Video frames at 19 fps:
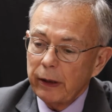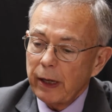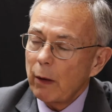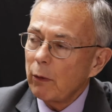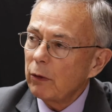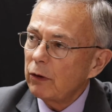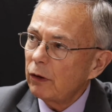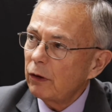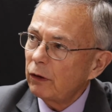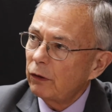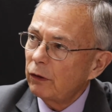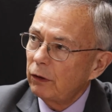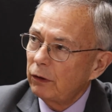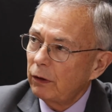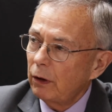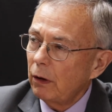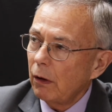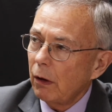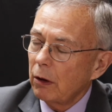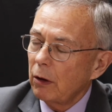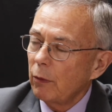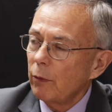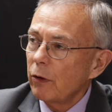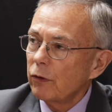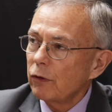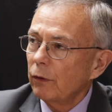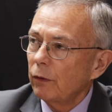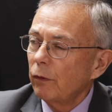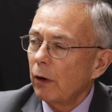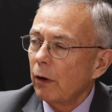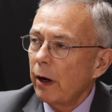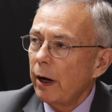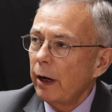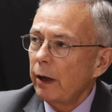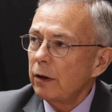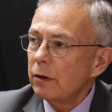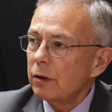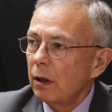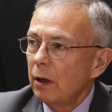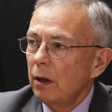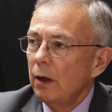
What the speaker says: that resistance into our commercial varieties.